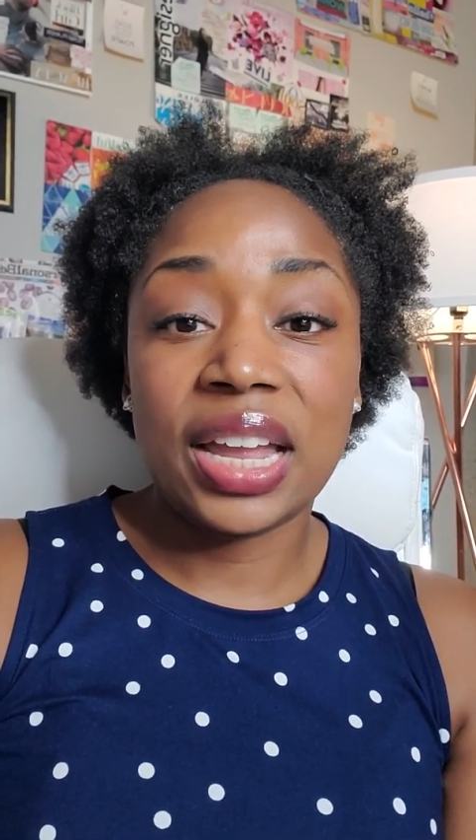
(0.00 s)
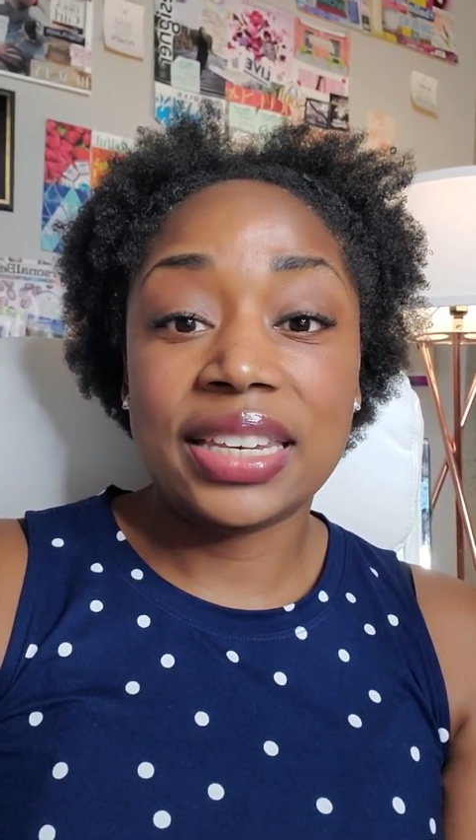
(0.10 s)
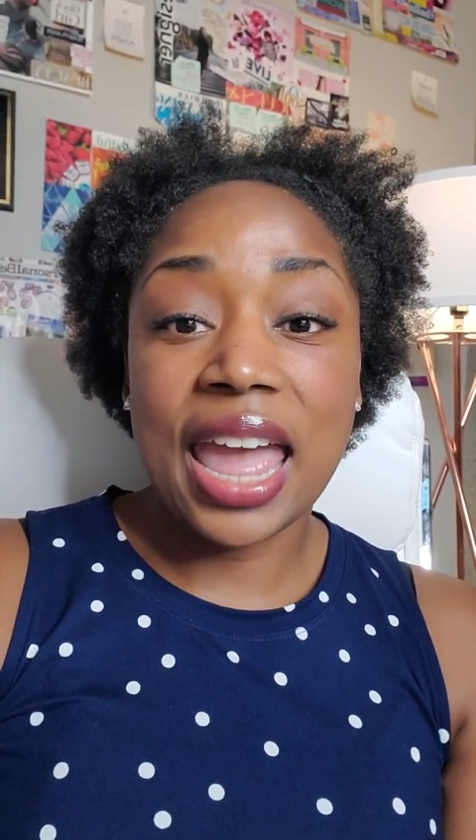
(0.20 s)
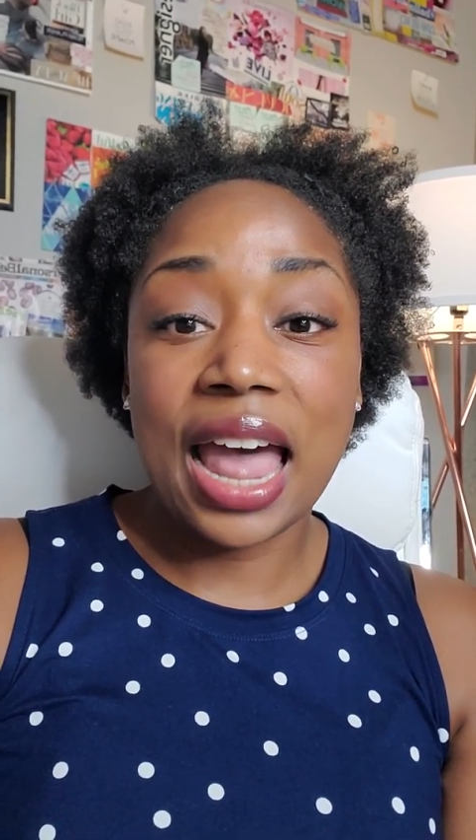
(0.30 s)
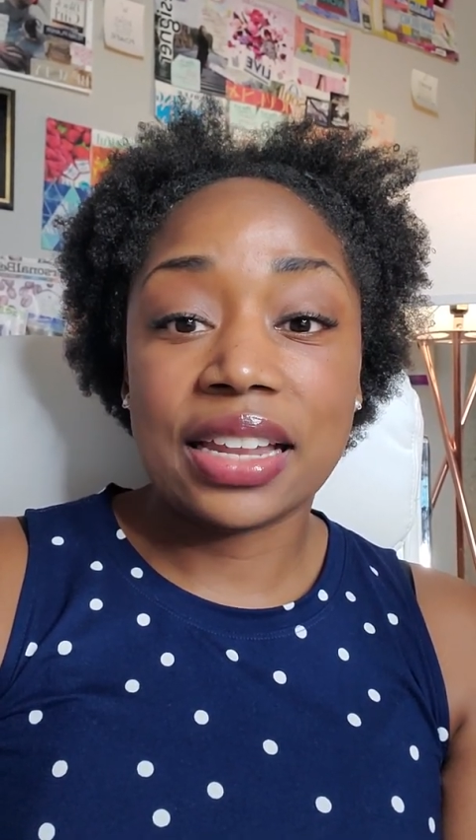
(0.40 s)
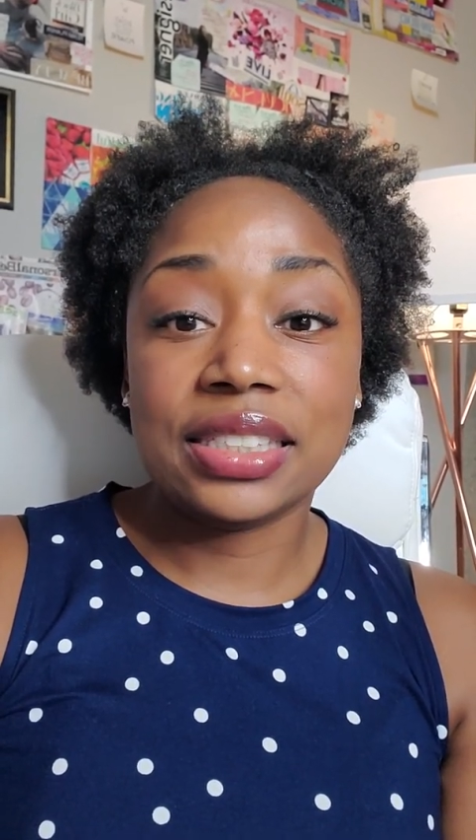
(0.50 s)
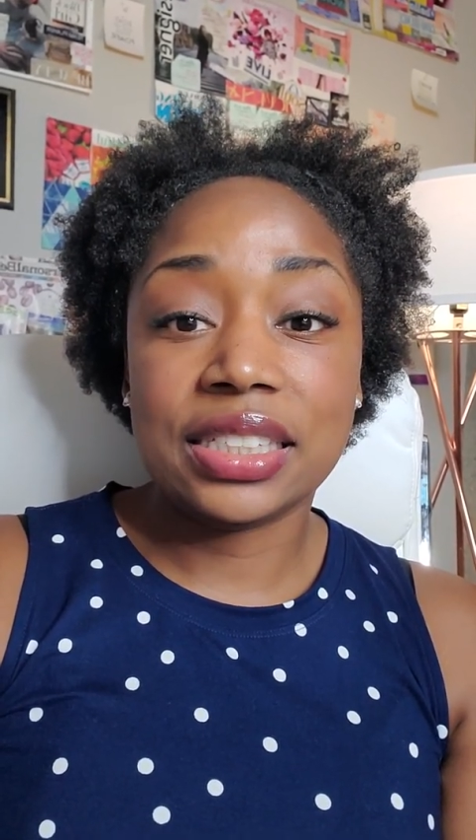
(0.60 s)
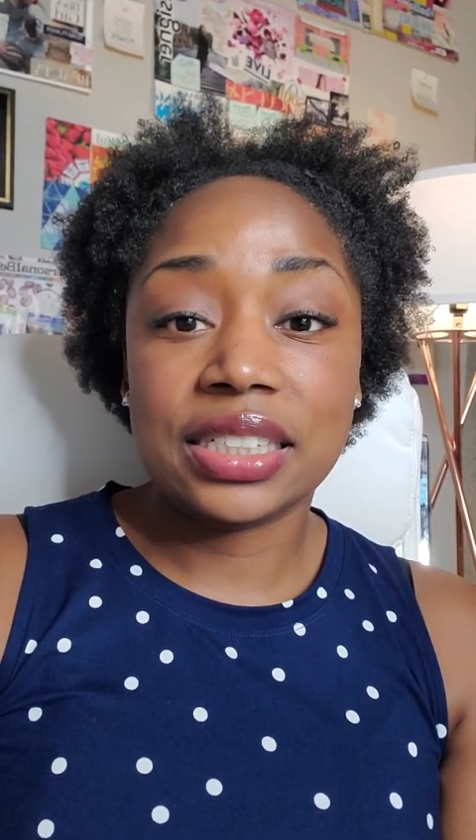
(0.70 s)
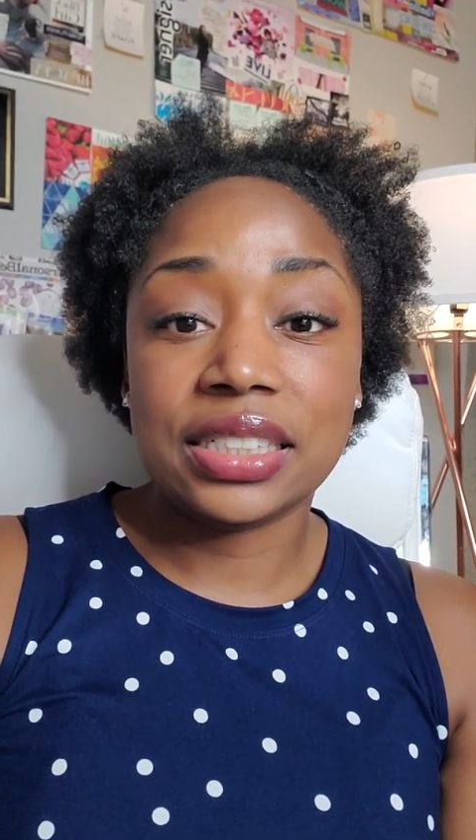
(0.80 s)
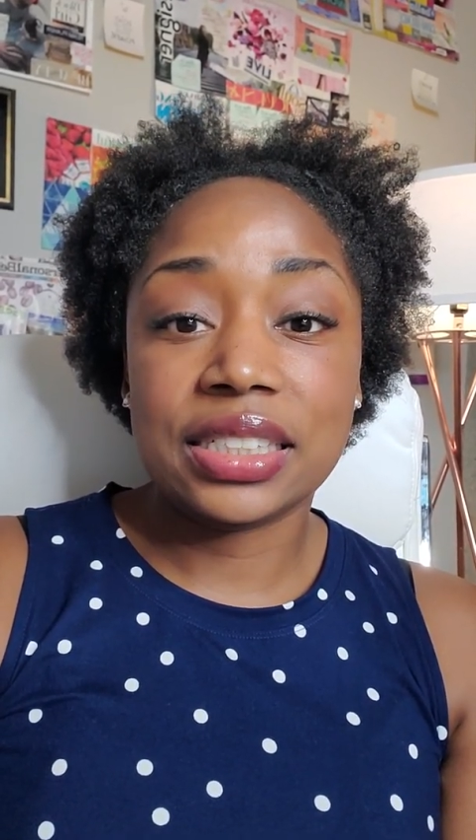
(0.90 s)

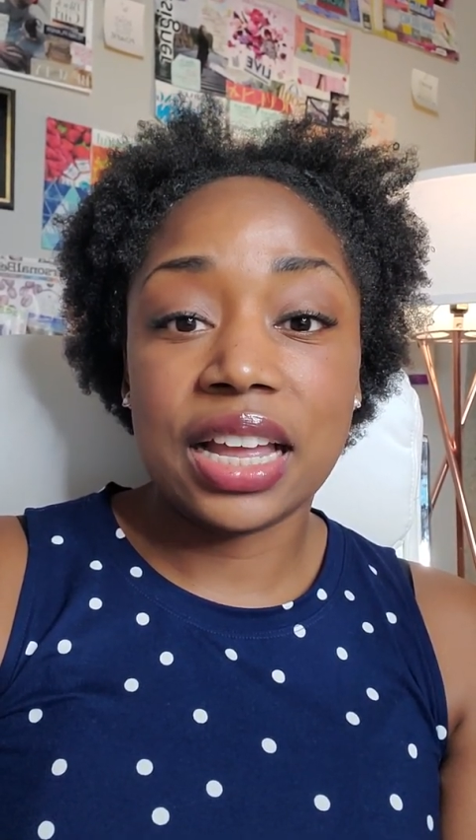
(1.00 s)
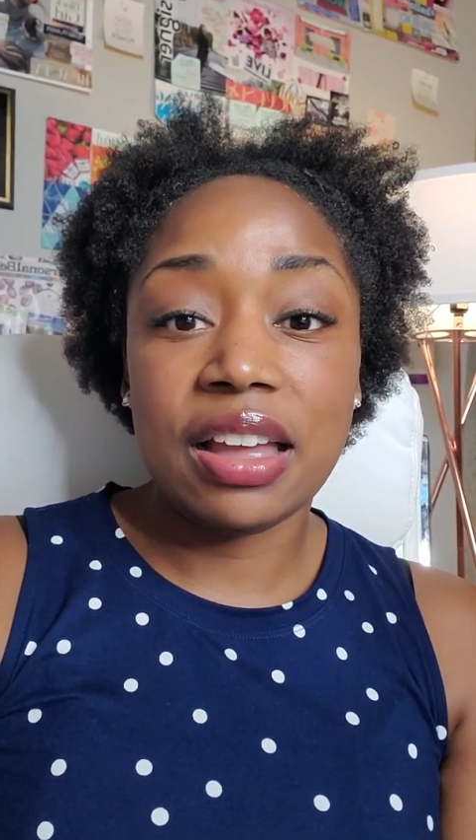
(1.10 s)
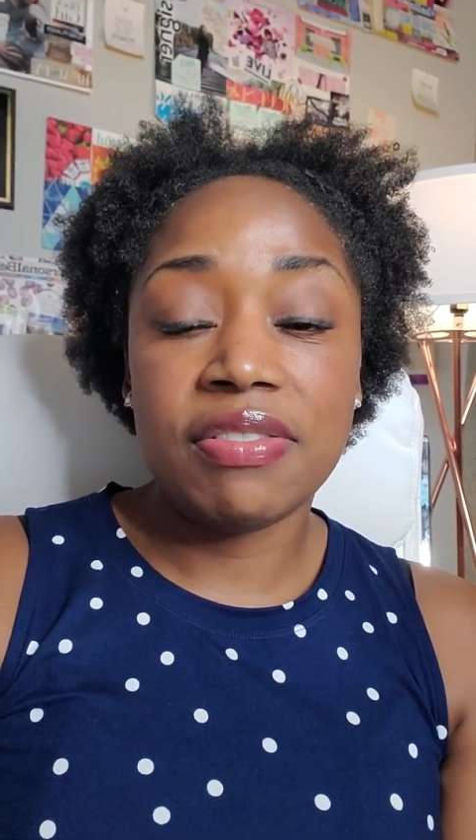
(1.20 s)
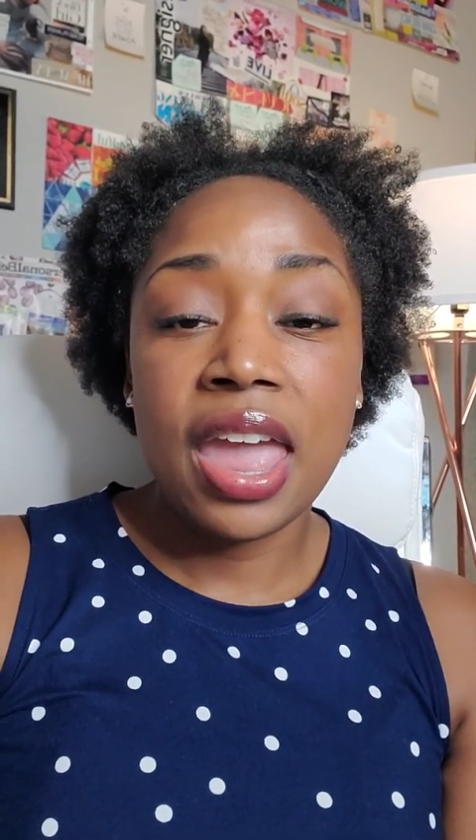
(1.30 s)
analysis of